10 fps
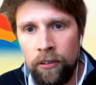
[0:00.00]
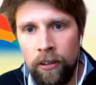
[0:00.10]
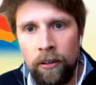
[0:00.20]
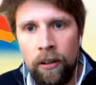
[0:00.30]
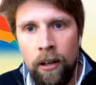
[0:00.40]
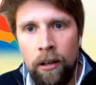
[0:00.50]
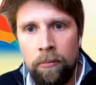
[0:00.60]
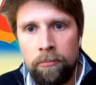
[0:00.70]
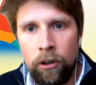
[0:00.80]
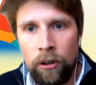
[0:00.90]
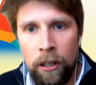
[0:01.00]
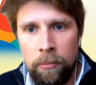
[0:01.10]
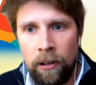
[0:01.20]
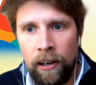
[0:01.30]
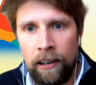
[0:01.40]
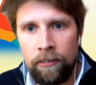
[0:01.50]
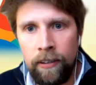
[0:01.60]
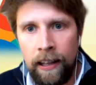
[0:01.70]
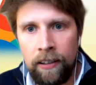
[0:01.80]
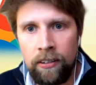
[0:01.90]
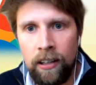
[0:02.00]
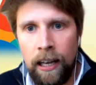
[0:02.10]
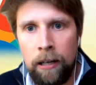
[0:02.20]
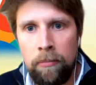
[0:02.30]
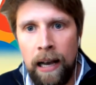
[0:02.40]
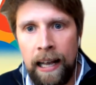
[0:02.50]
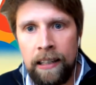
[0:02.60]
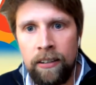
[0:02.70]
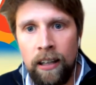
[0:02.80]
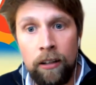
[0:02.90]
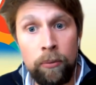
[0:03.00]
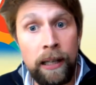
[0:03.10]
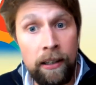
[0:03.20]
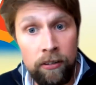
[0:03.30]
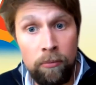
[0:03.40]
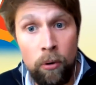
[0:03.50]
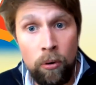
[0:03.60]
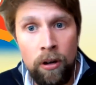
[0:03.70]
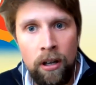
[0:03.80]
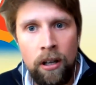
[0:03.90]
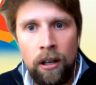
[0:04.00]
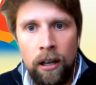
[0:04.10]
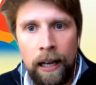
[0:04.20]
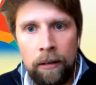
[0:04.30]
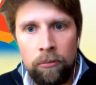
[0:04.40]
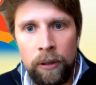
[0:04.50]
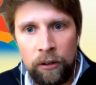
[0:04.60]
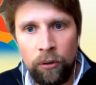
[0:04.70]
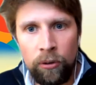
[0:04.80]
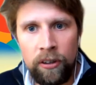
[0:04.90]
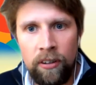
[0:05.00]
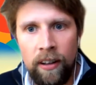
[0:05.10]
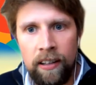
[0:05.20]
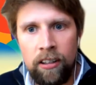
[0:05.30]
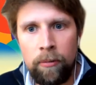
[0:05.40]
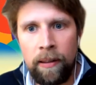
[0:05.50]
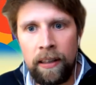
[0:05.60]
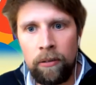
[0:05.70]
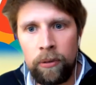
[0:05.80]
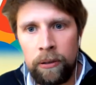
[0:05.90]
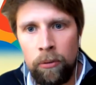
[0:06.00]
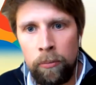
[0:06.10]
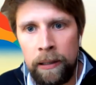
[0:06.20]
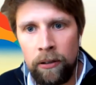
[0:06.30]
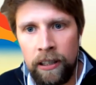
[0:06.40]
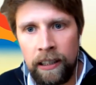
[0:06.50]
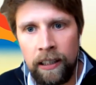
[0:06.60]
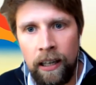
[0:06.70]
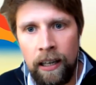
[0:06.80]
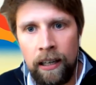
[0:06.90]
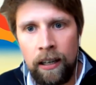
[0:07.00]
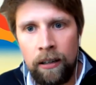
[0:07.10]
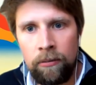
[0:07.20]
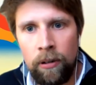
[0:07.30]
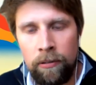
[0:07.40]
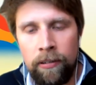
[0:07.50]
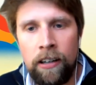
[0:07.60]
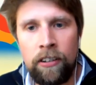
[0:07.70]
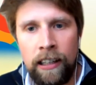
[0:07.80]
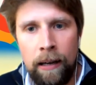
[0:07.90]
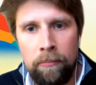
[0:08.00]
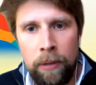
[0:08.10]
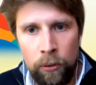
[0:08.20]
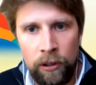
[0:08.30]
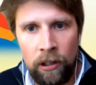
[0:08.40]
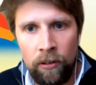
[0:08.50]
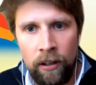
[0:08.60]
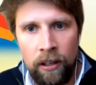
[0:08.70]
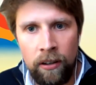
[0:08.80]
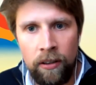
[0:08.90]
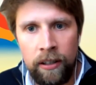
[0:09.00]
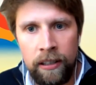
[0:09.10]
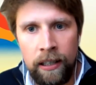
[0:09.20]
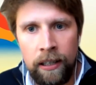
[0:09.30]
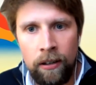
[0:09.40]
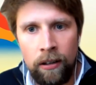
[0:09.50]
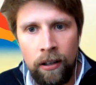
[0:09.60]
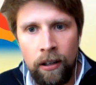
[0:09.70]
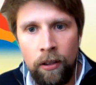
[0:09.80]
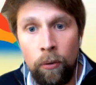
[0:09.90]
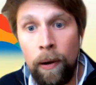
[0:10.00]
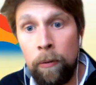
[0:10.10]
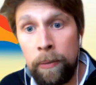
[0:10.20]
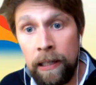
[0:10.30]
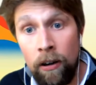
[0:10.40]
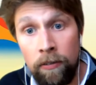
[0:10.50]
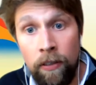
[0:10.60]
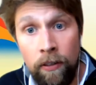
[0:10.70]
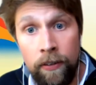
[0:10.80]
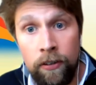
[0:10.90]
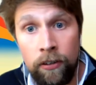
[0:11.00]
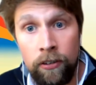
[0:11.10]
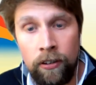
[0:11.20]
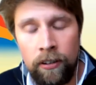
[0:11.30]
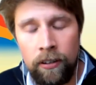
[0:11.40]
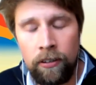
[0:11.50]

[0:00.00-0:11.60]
So do keep an eye out for that, and as we're getting some more resource into that team, I think we will be looking at refreshing and building on the wellbeing offer that the trust